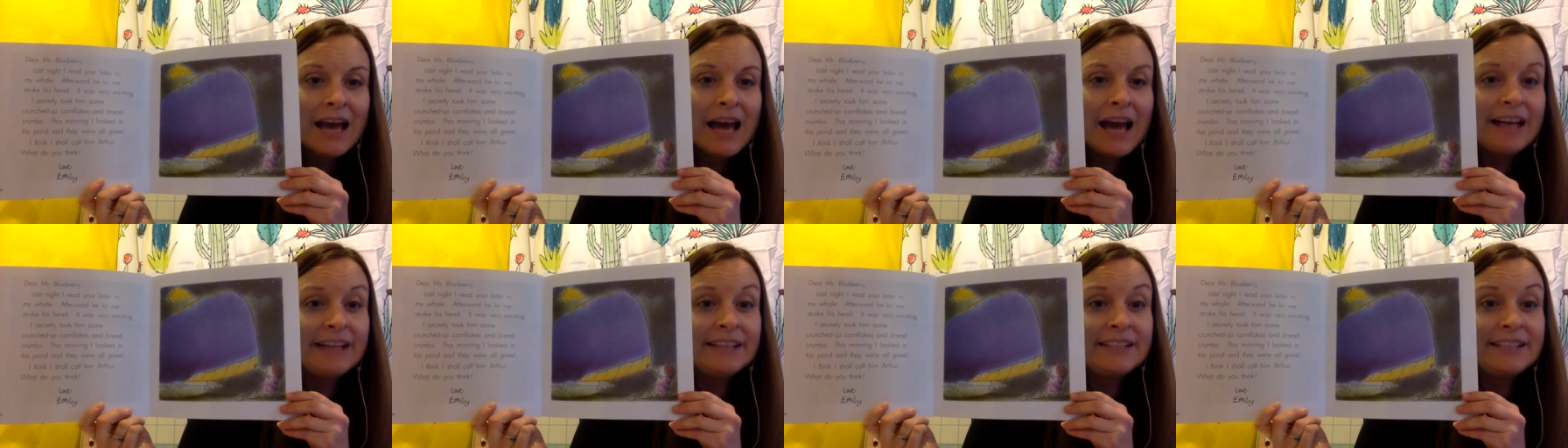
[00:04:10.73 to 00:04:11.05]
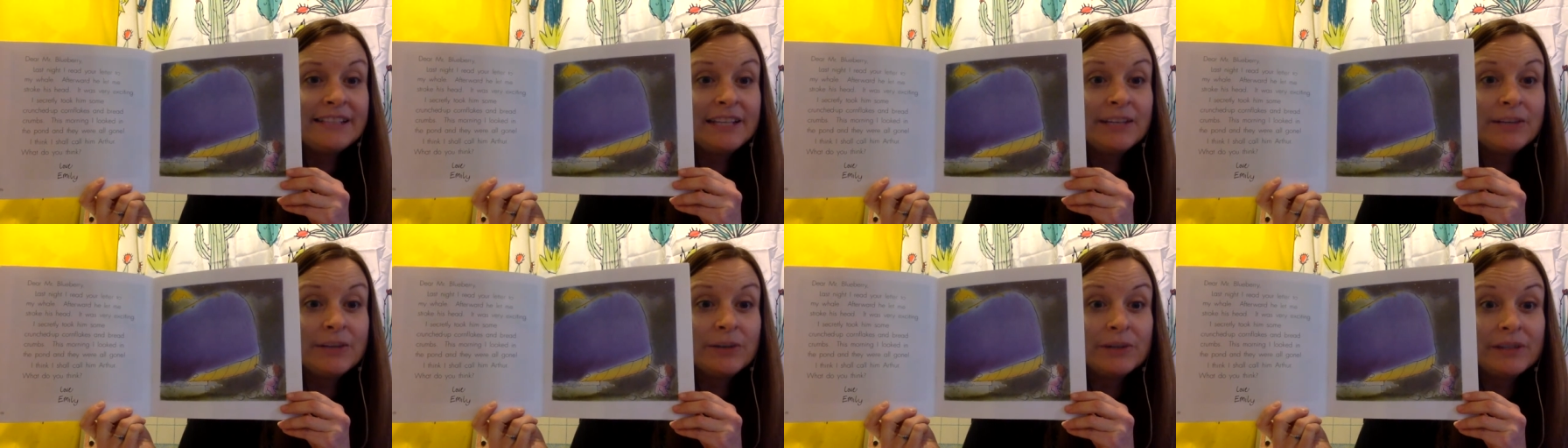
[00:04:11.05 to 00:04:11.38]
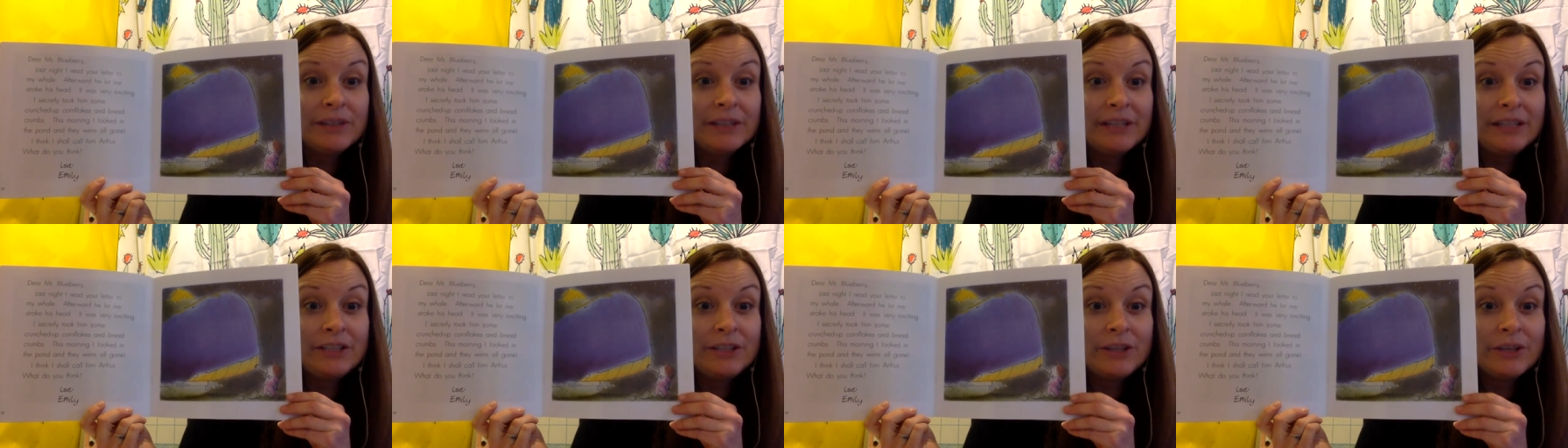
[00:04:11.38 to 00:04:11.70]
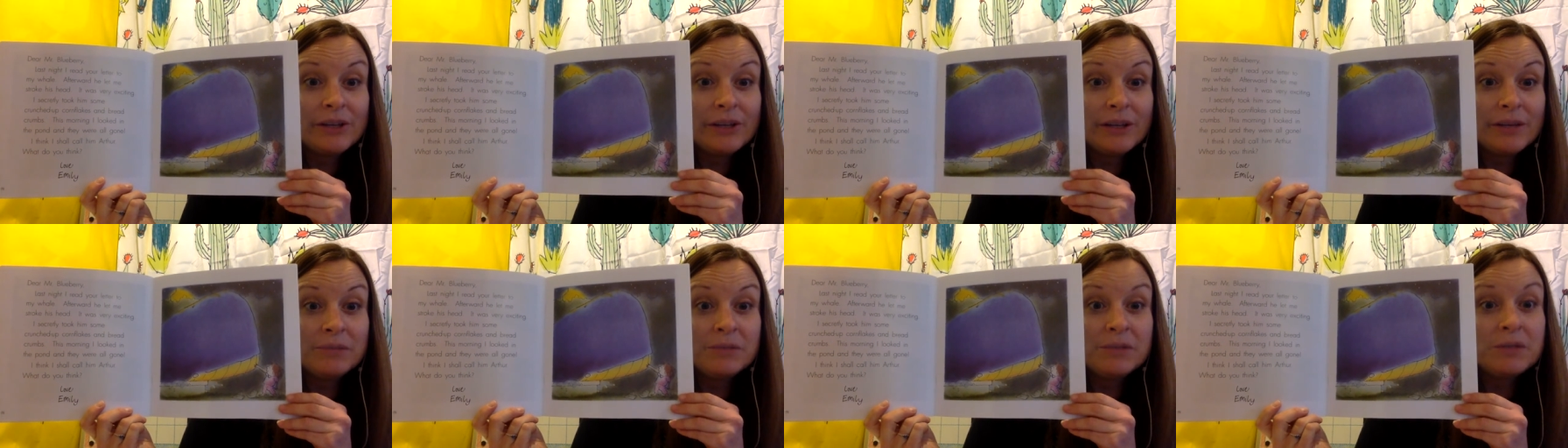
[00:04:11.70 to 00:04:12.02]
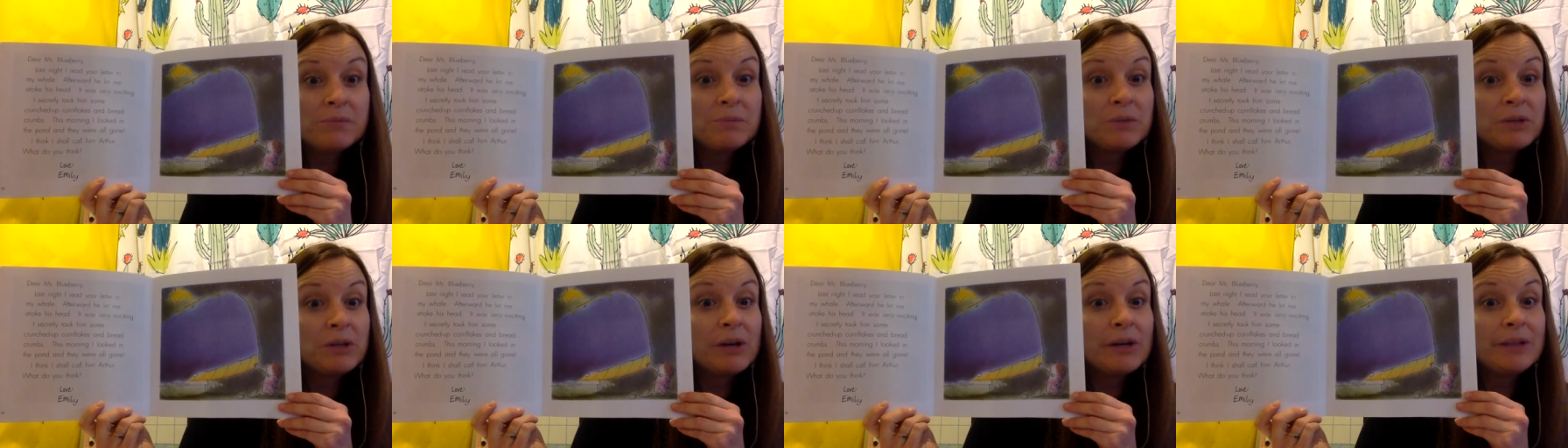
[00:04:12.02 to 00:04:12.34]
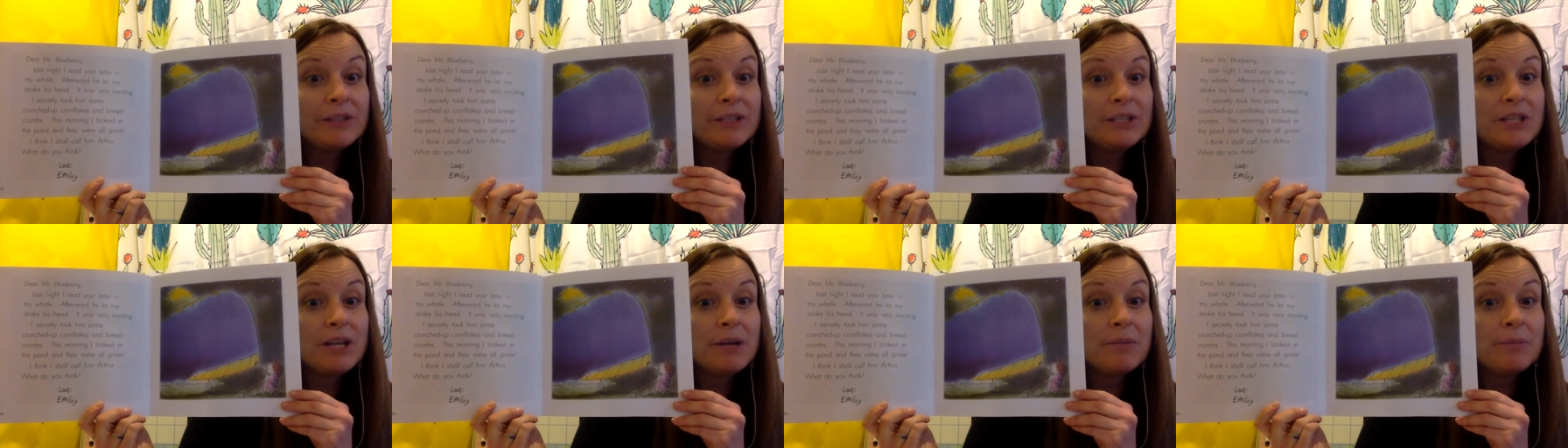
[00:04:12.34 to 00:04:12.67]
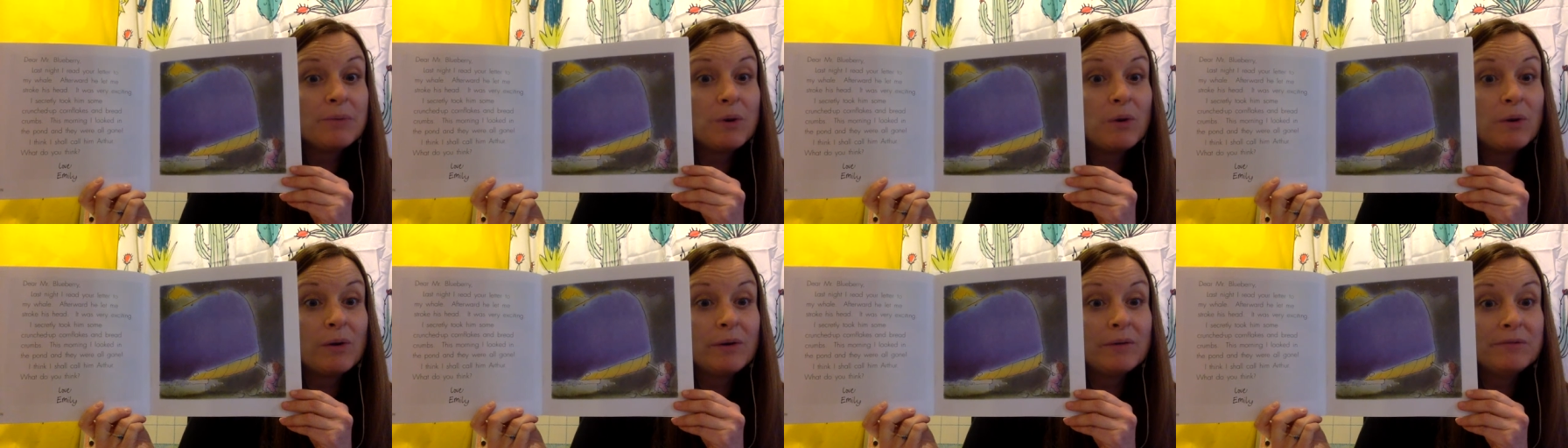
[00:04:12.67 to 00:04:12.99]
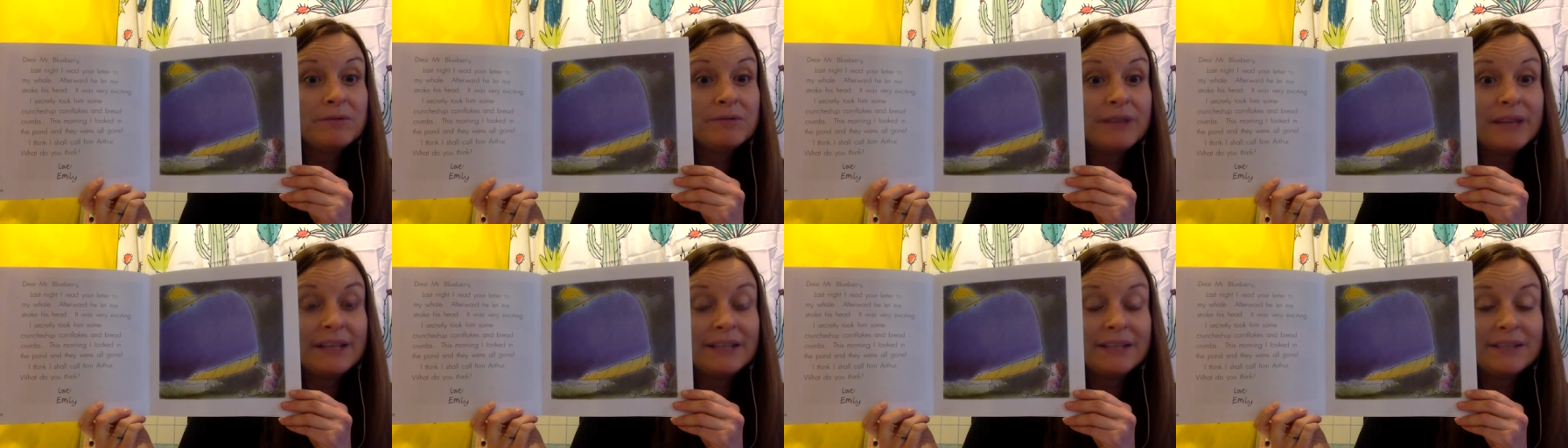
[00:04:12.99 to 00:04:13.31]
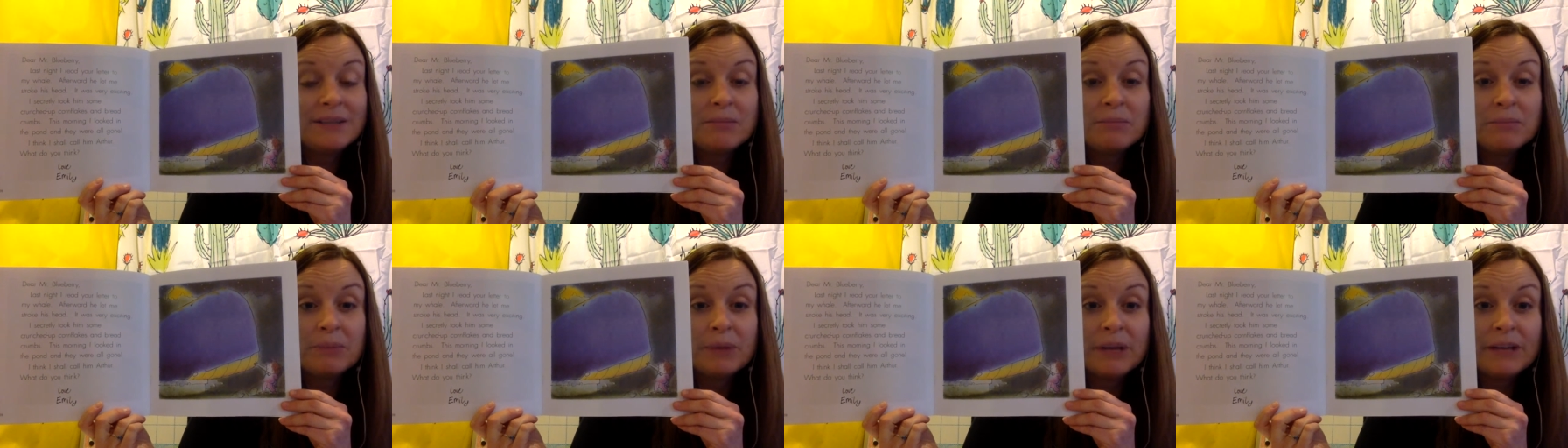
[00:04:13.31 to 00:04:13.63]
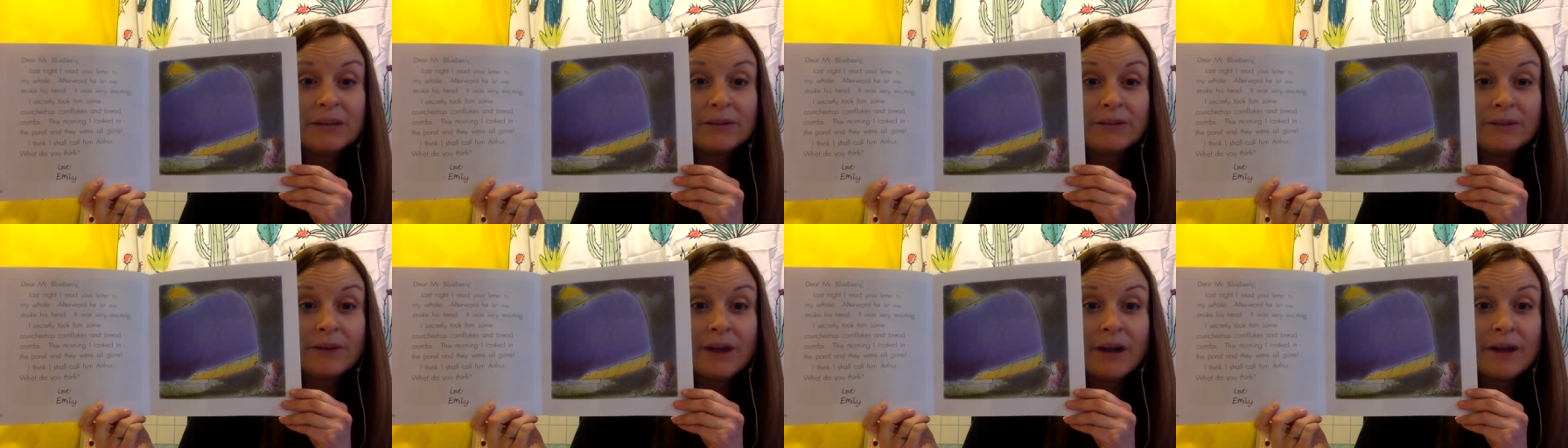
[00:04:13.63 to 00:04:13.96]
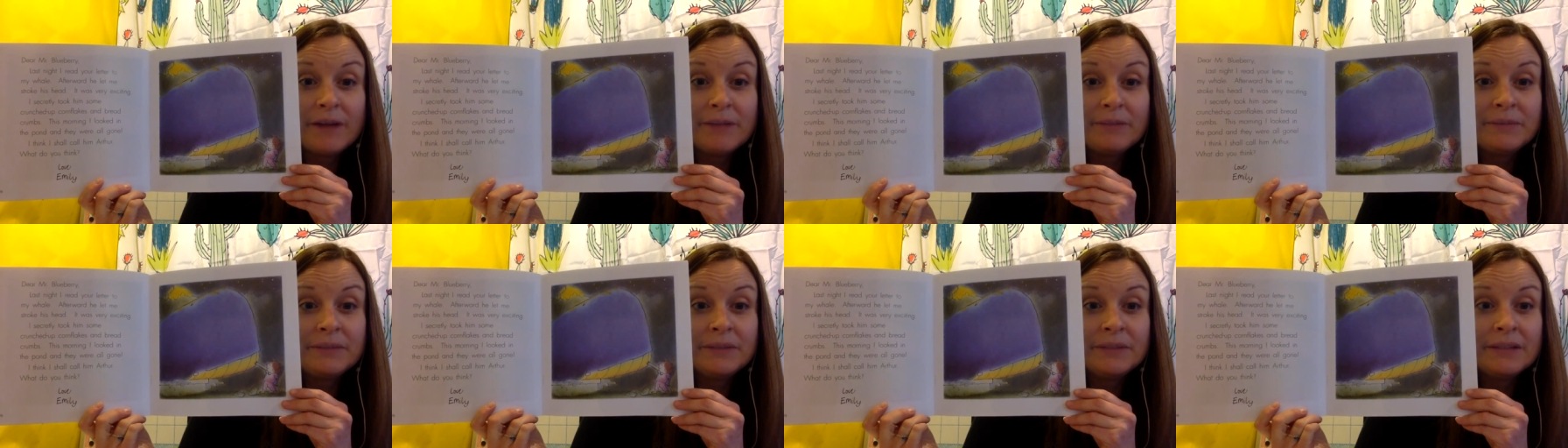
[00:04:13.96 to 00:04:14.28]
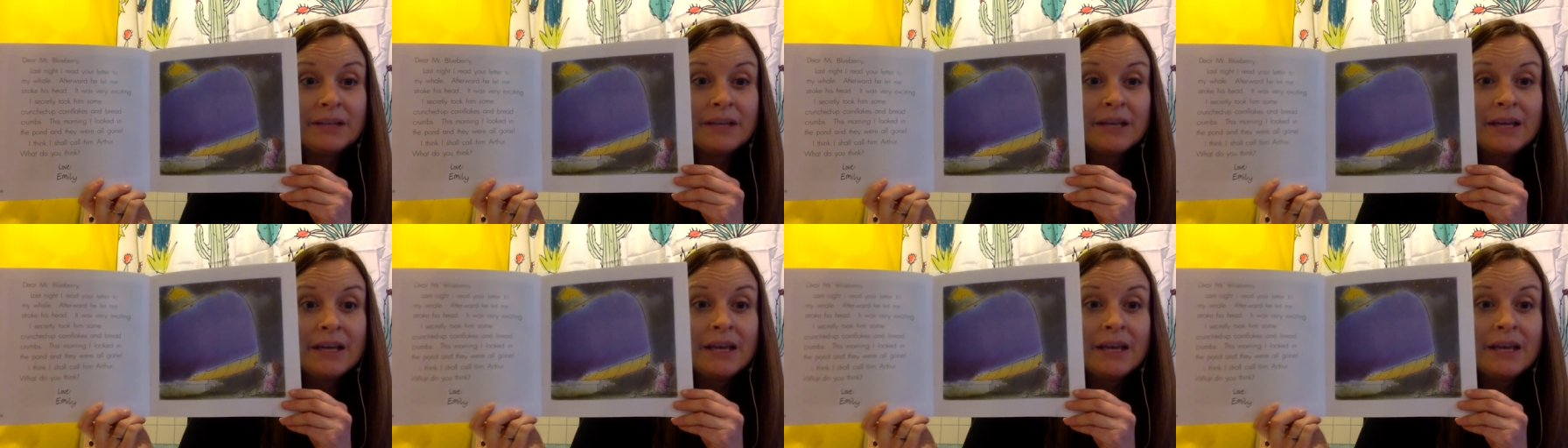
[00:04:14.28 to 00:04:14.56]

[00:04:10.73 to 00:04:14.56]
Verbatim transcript: I secretly took him some crunched up cornflakes and breadcrumbs.